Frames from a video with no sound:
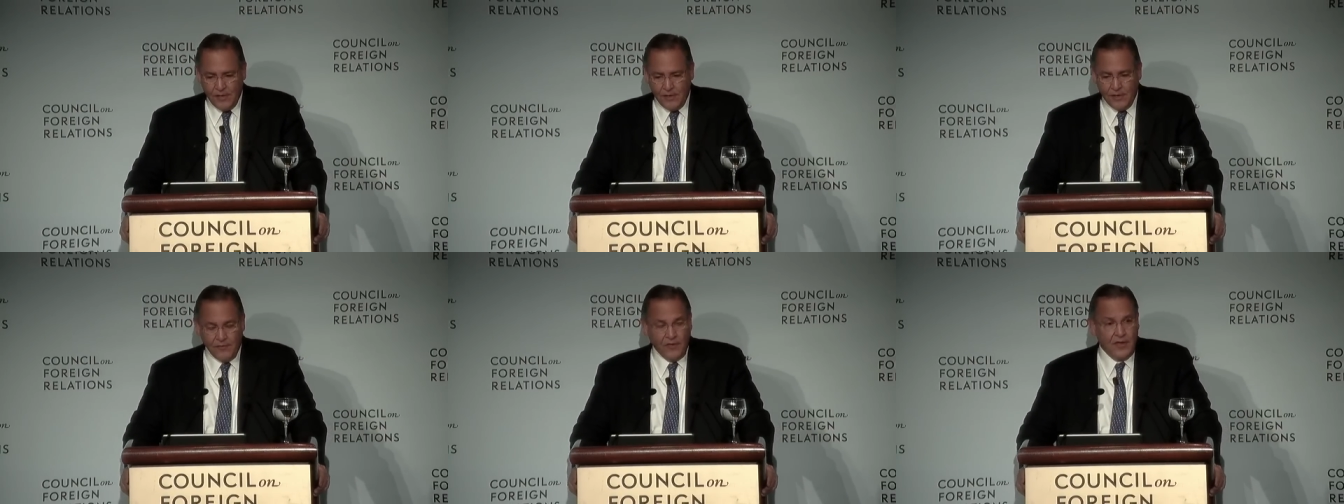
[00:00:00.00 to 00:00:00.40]

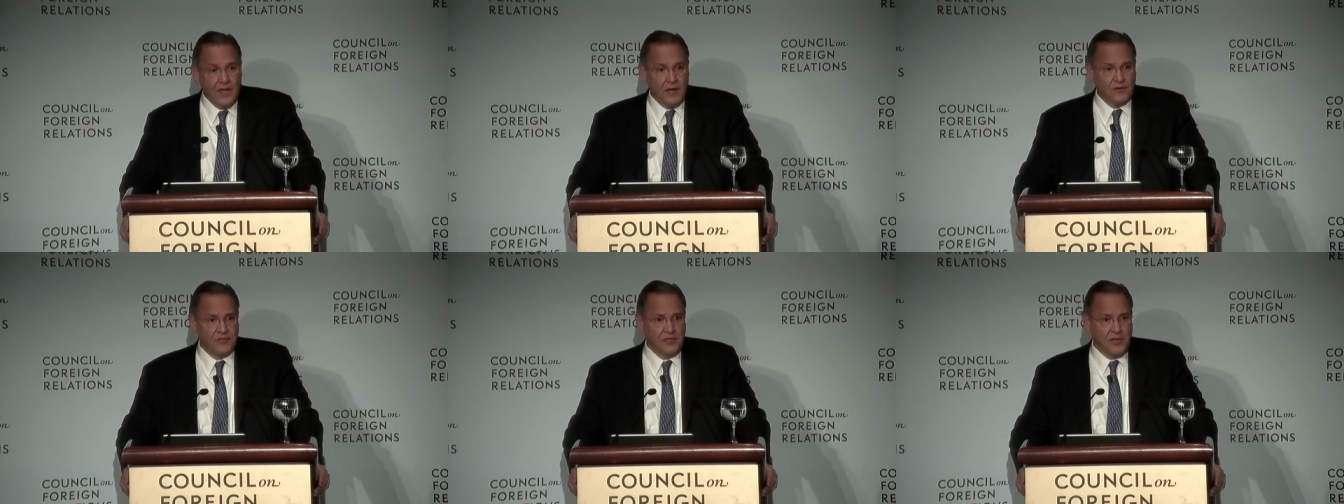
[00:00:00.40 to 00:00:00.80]
of the
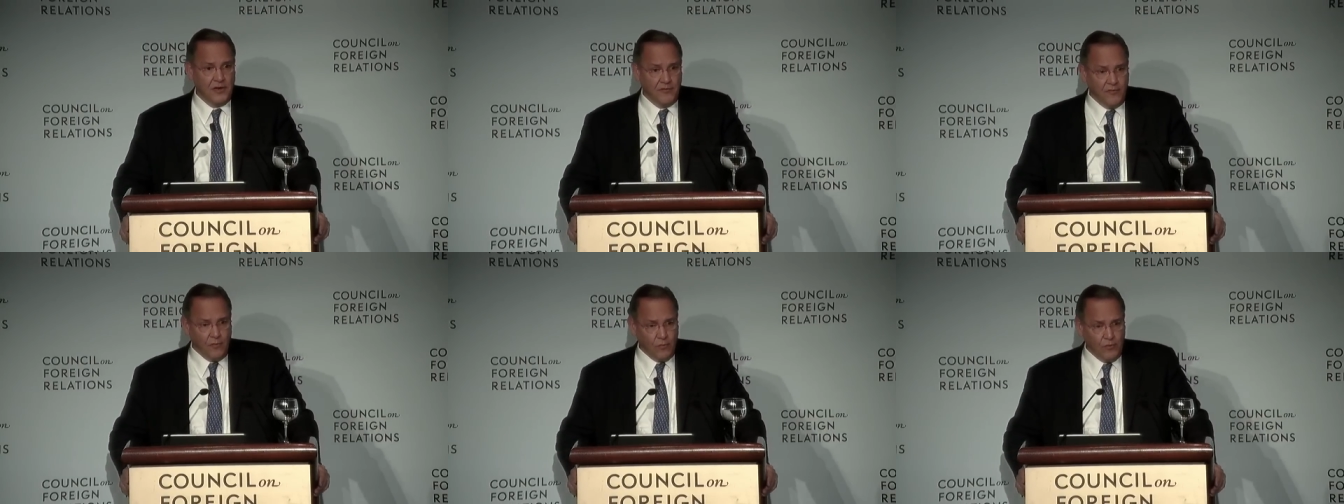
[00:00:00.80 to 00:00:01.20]
Council on
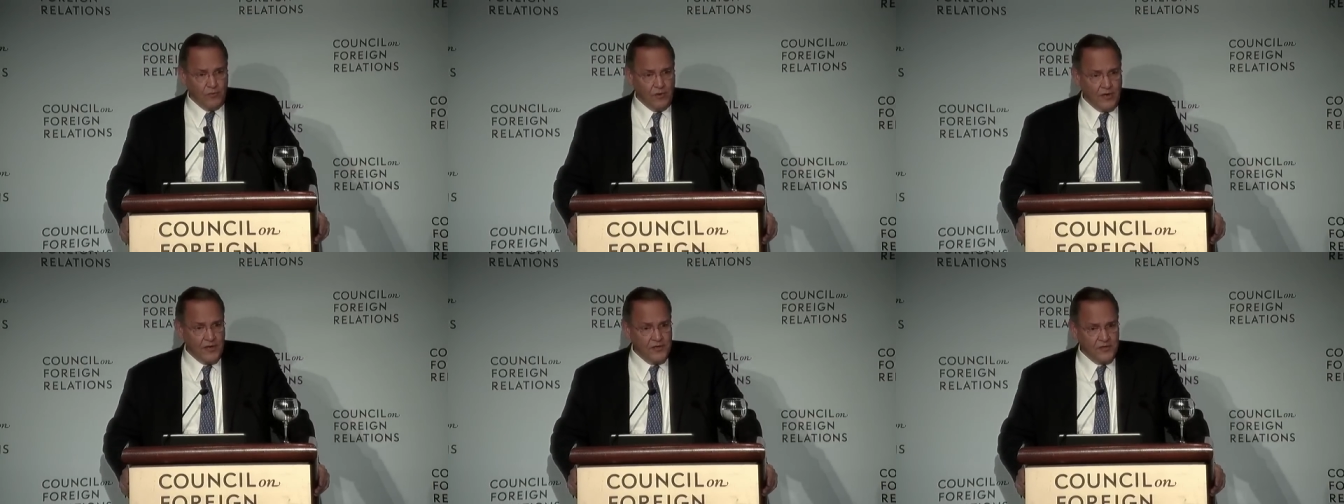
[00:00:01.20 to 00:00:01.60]
Foreign
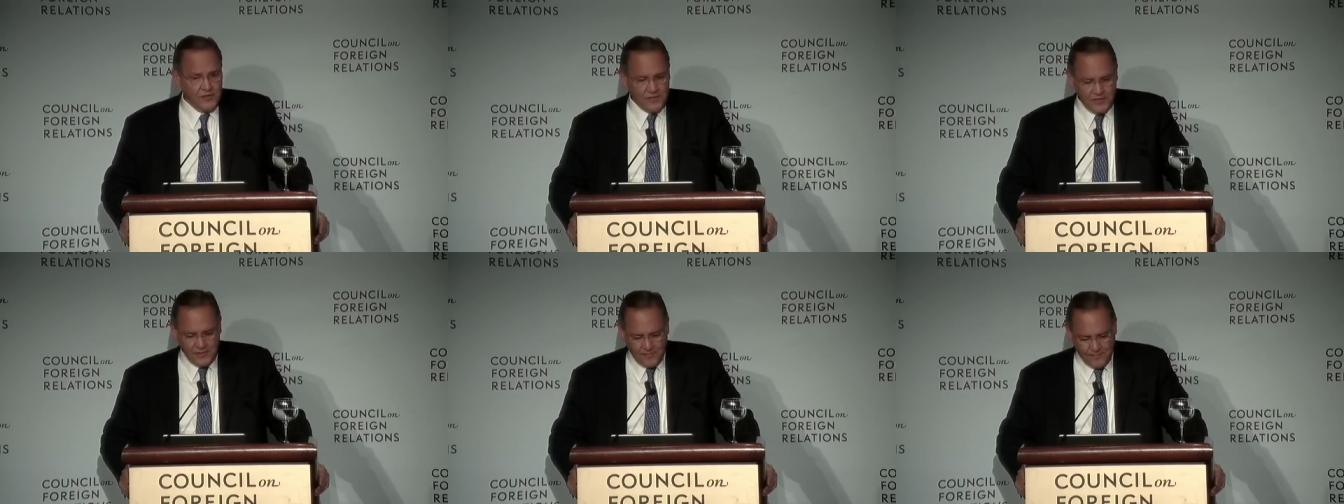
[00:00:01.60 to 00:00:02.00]

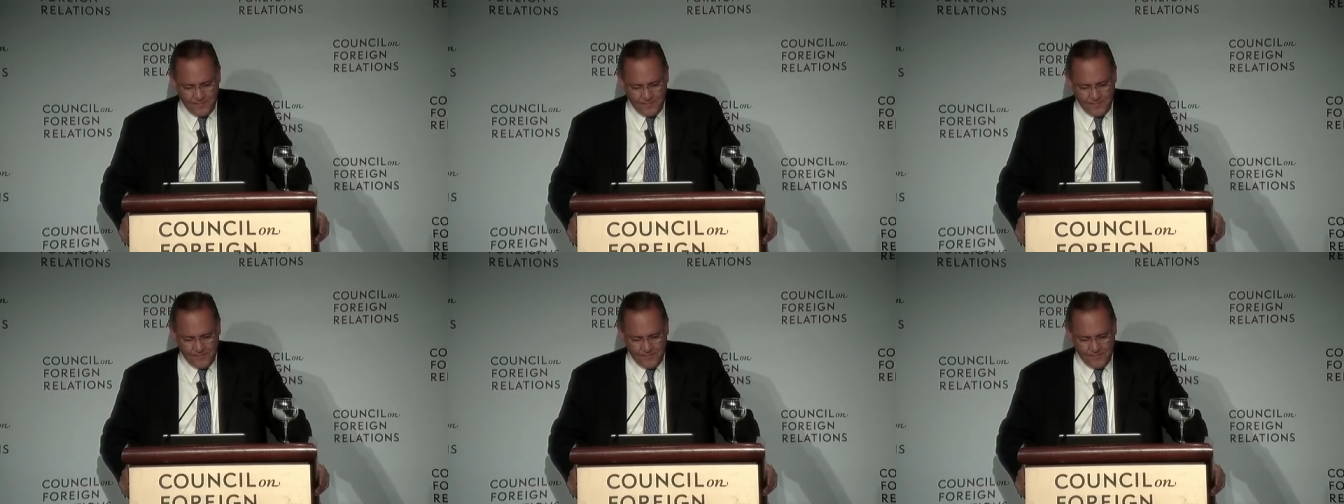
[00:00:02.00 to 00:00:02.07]
Relations.